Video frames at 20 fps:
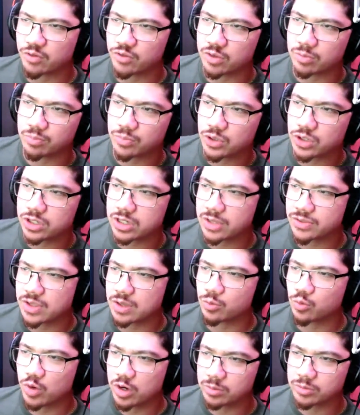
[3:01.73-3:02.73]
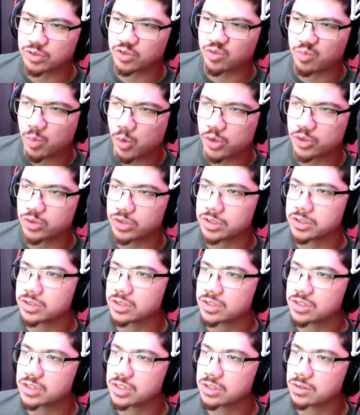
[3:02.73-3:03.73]
the name of the book, and then Realms of
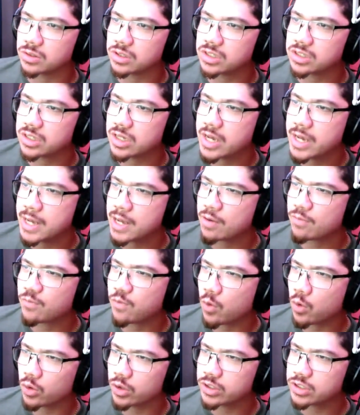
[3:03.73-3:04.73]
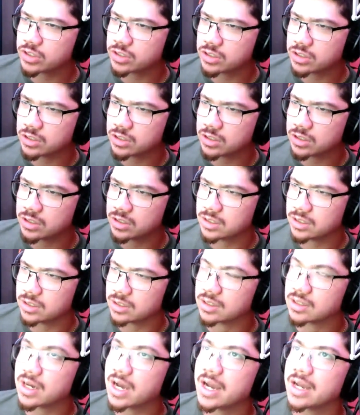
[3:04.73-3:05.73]
Mordred is the series. Forest,
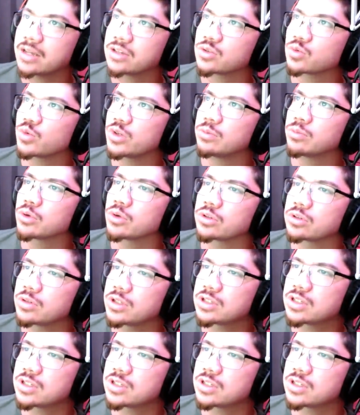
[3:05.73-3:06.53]
Gaia's